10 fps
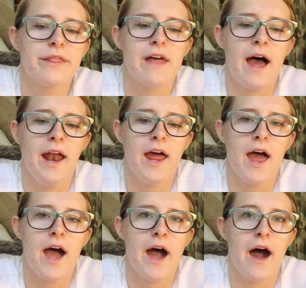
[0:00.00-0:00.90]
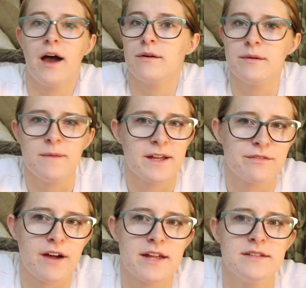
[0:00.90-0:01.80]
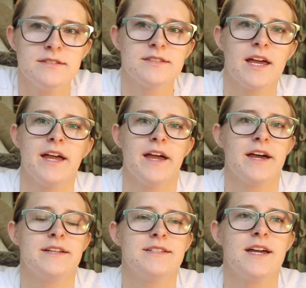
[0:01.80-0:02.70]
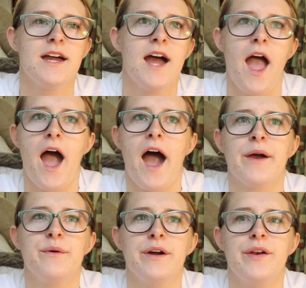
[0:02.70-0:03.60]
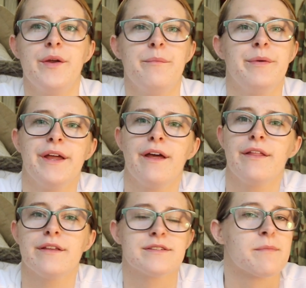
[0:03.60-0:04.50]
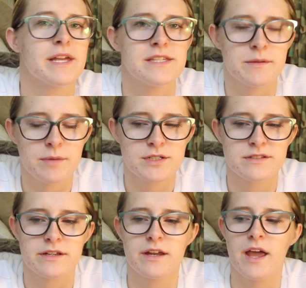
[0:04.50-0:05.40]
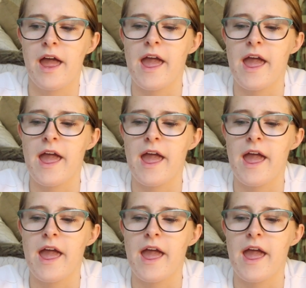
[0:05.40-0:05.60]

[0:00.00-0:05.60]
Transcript: that I would make friends and I would be this amazing person.